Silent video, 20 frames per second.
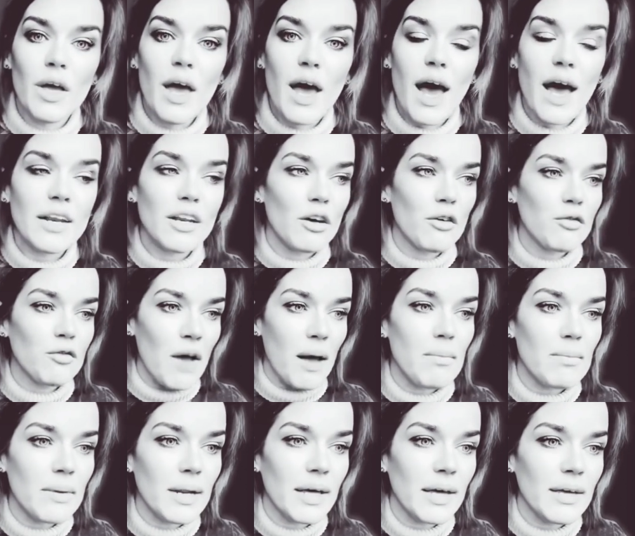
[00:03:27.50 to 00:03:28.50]
and her
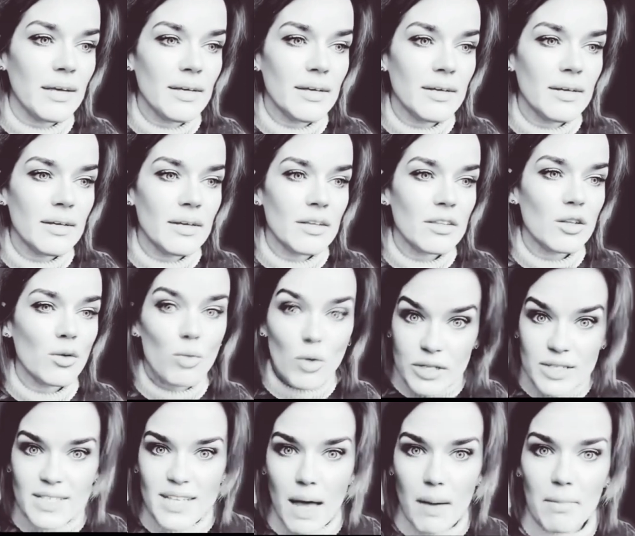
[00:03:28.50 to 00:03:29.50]
family, the
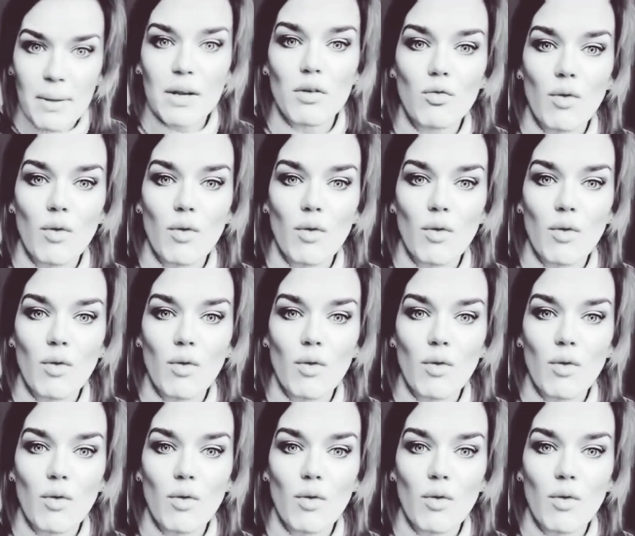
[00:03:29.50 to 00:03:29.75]
ones that have been